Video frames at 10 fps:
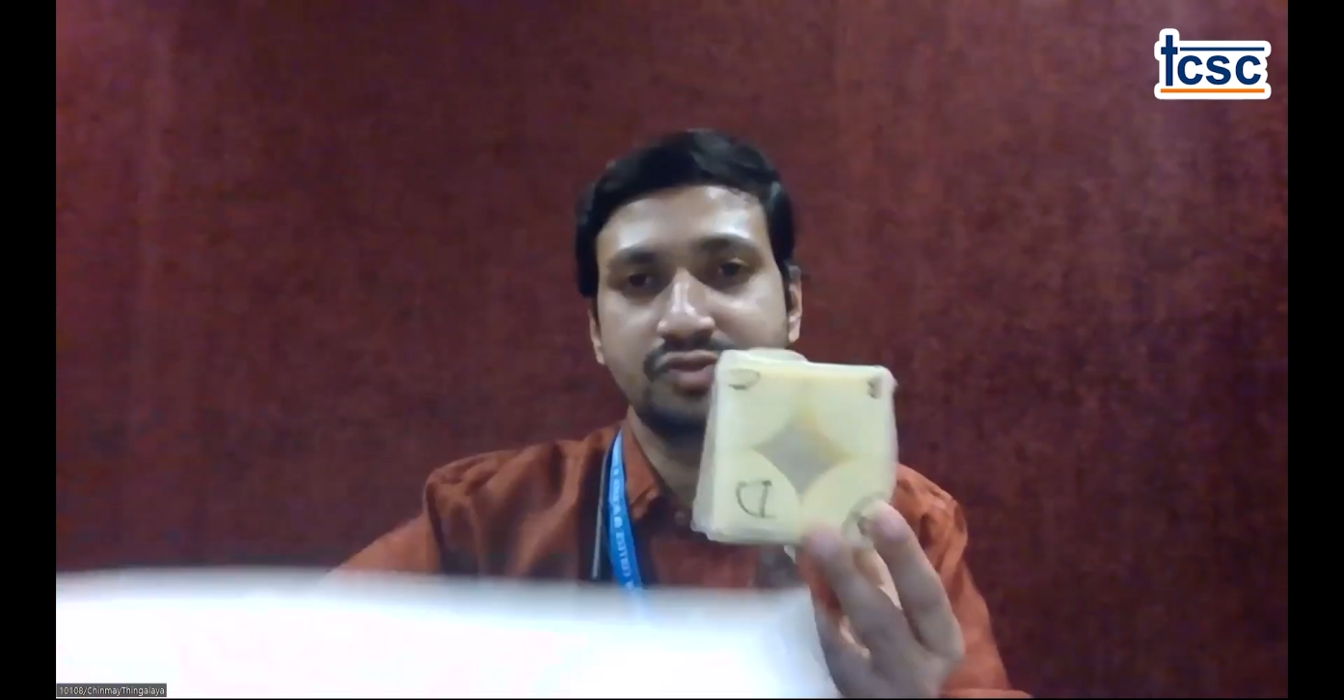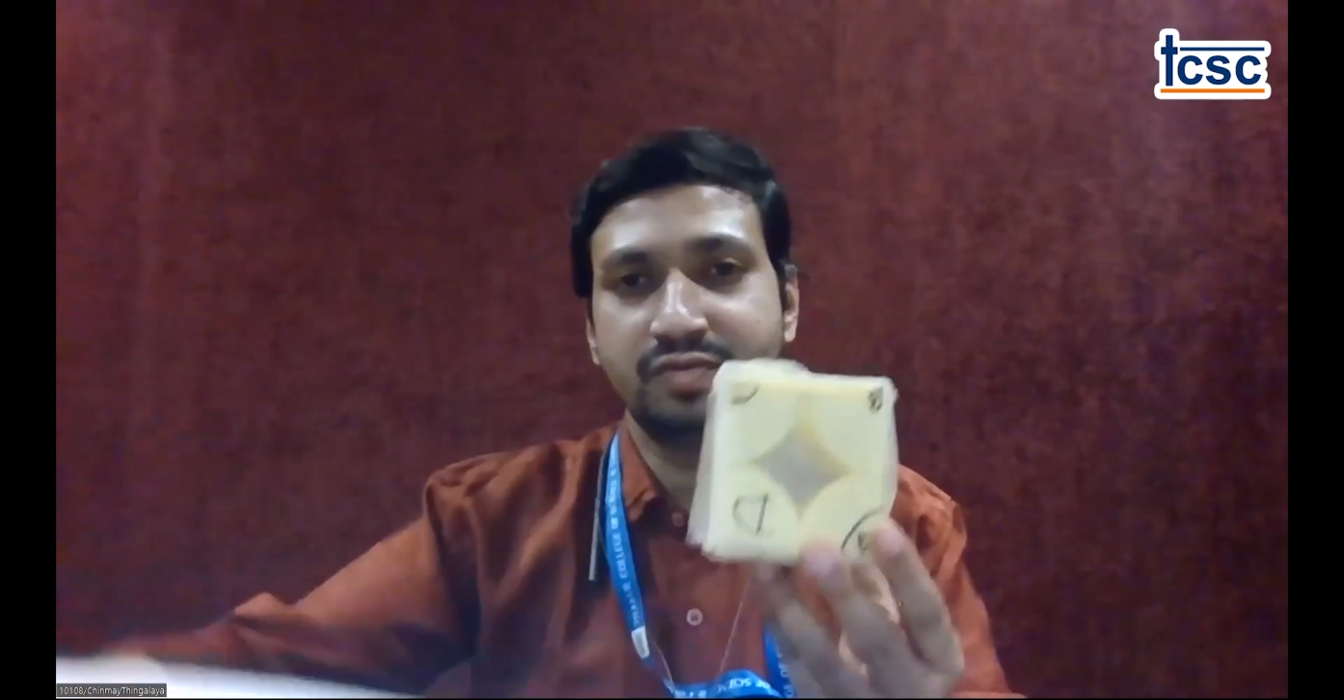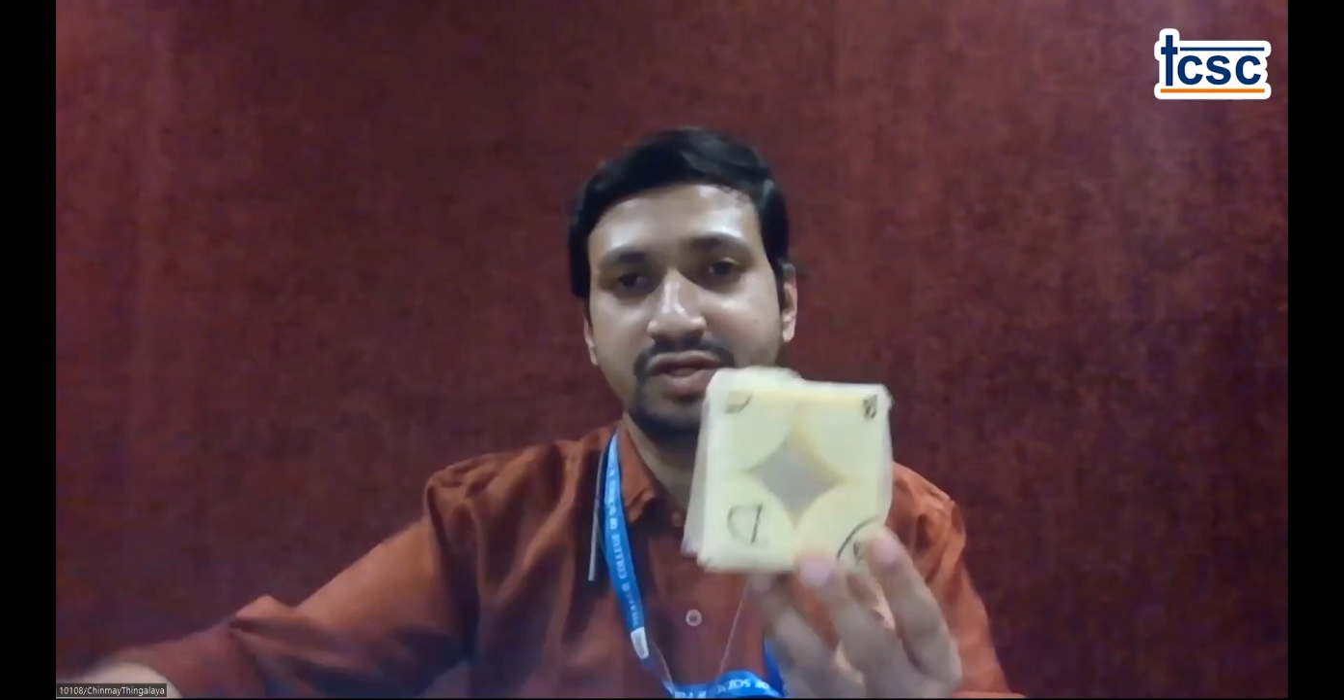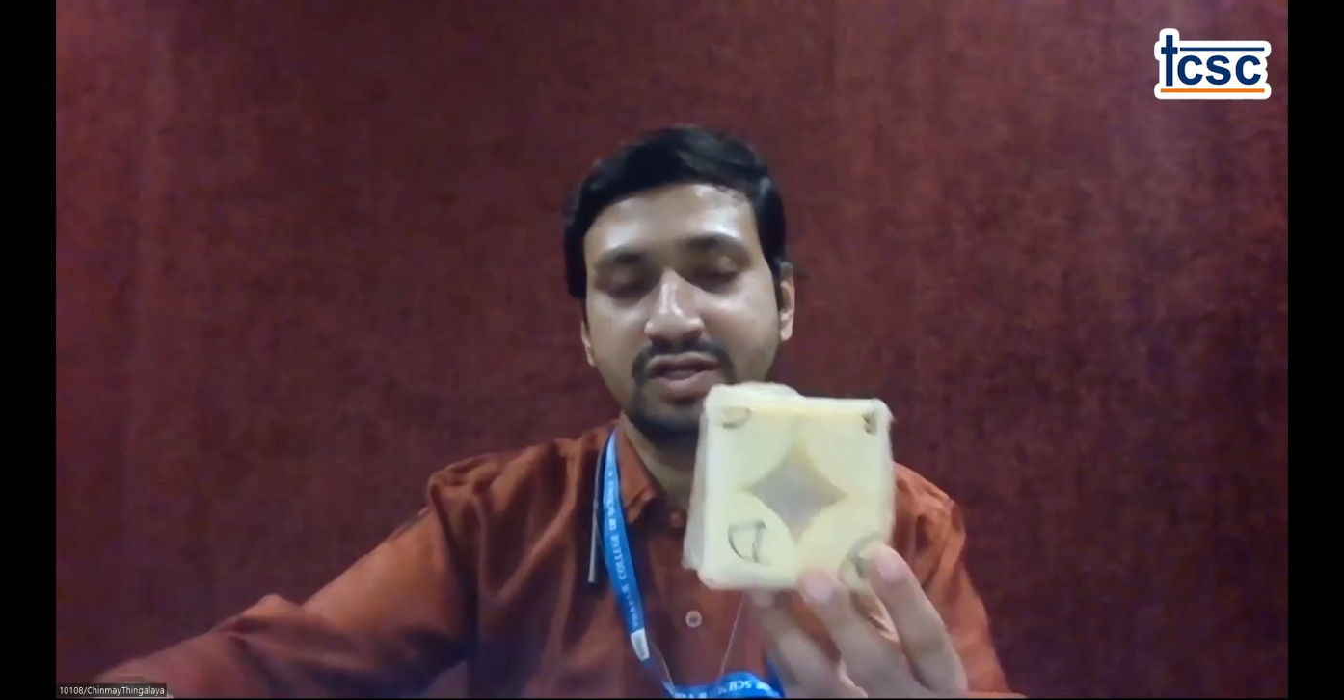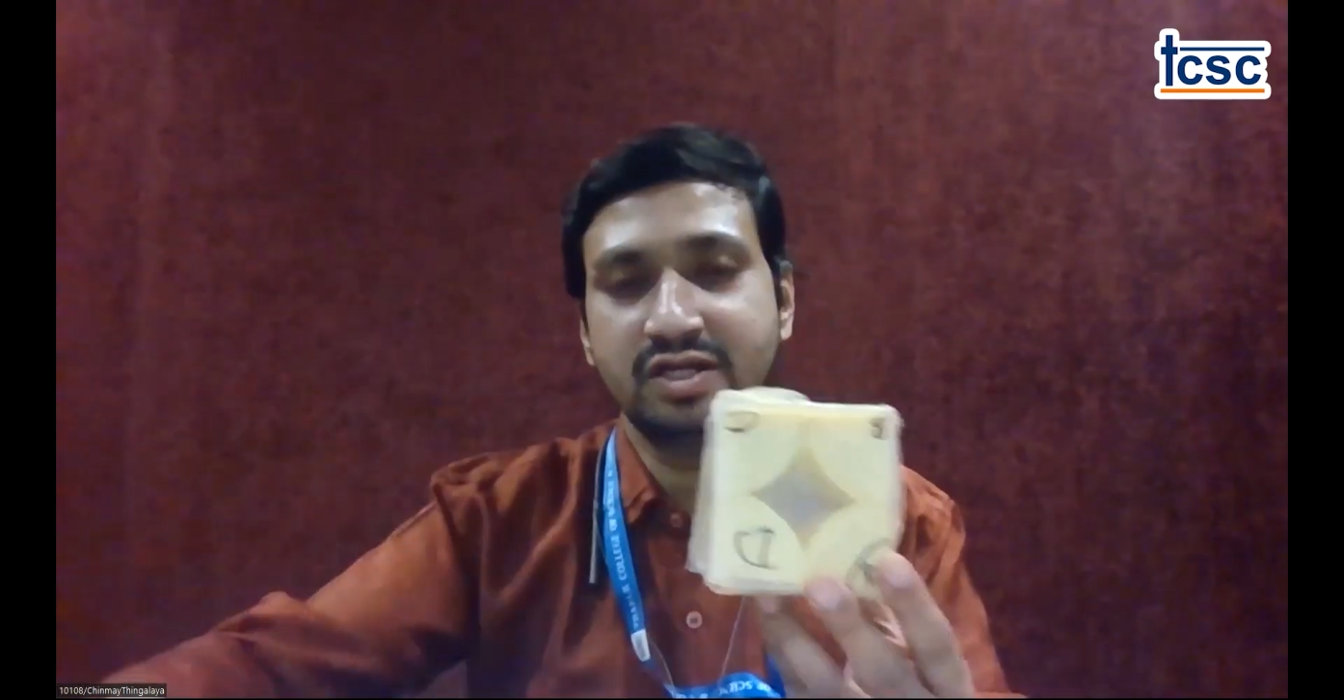of
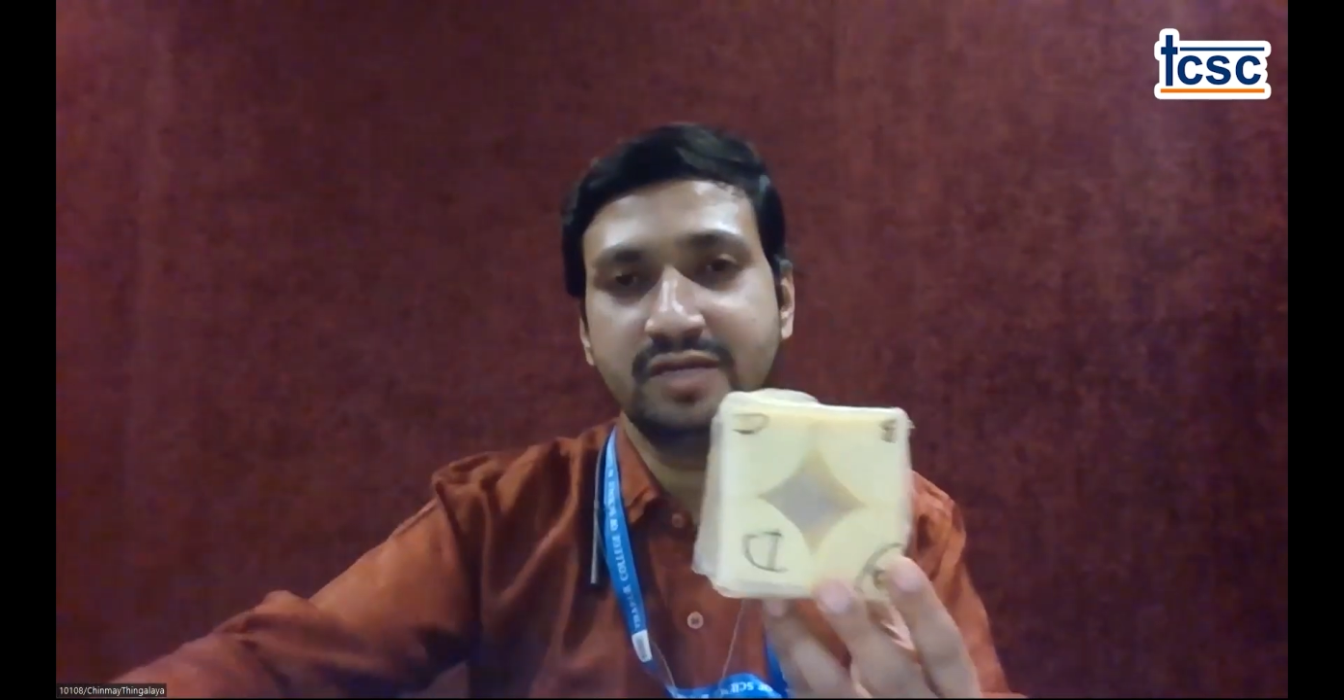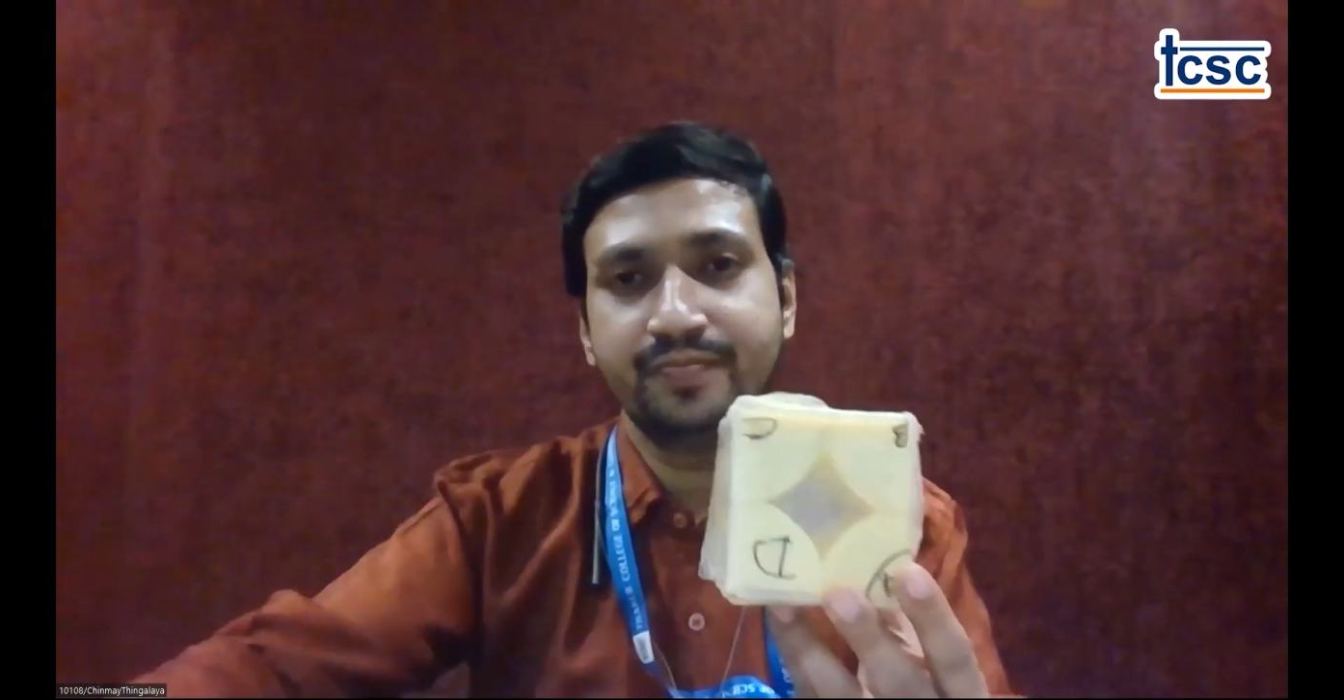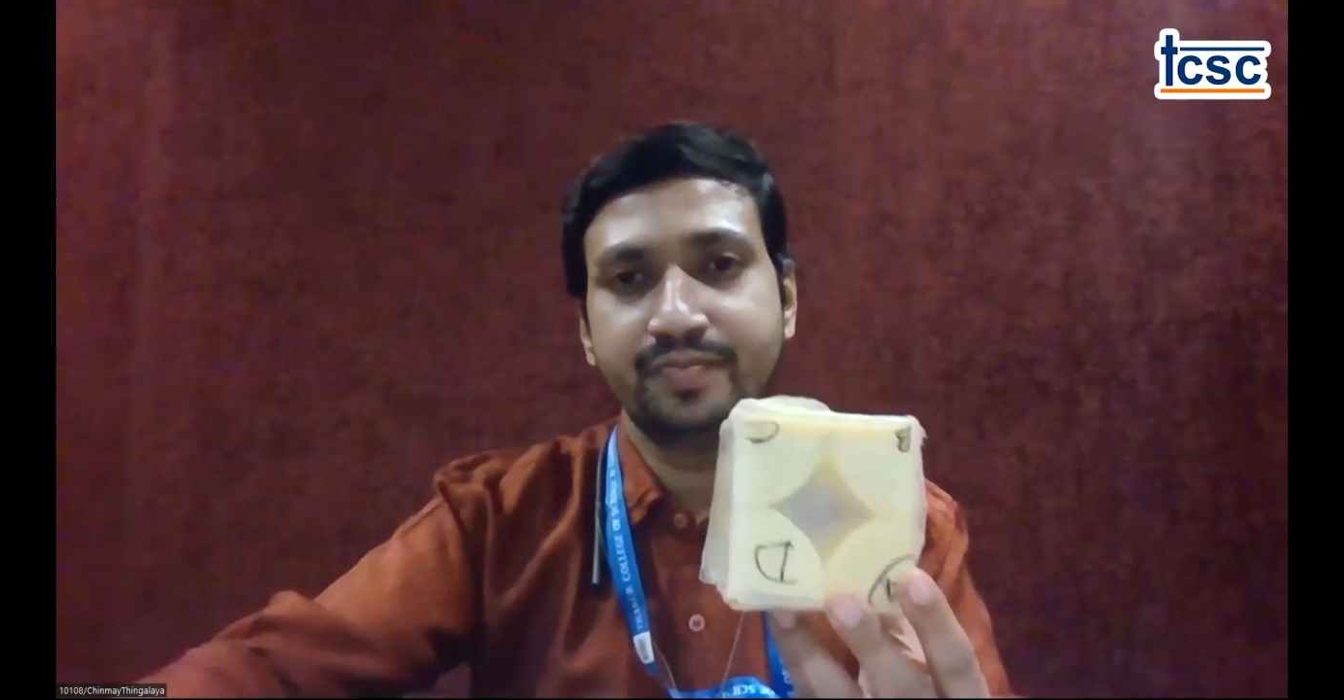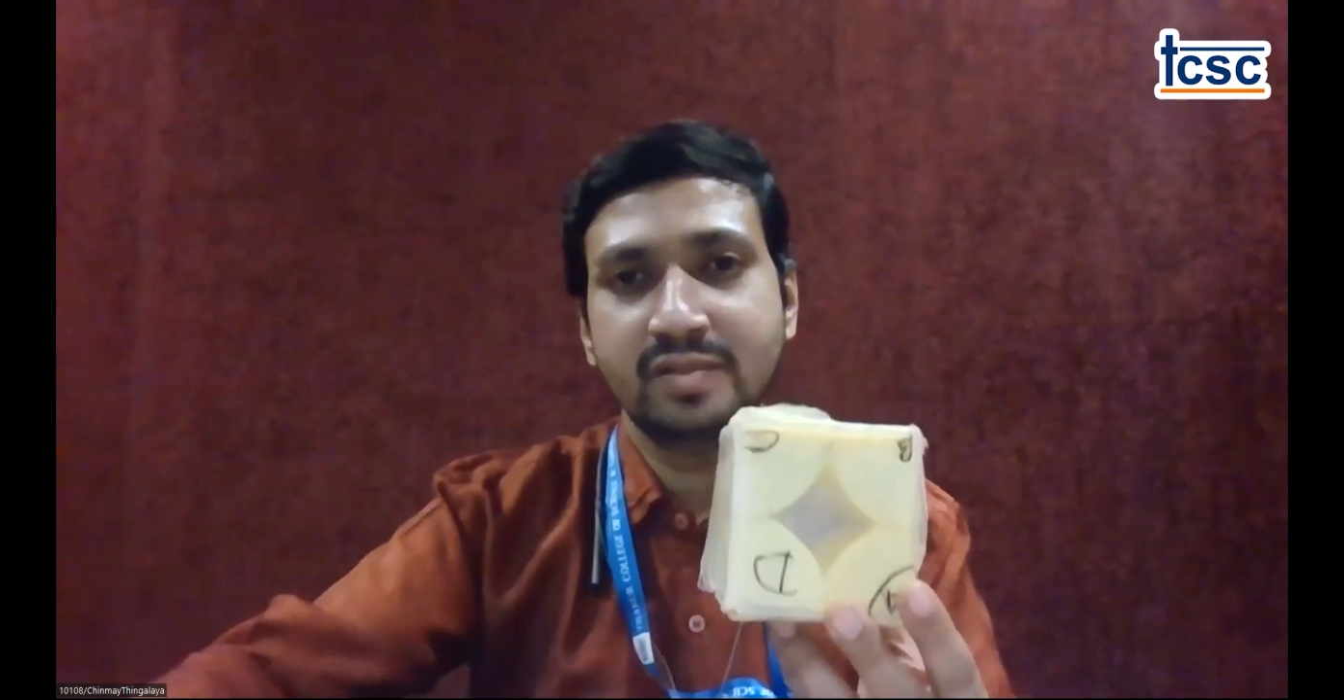symmetry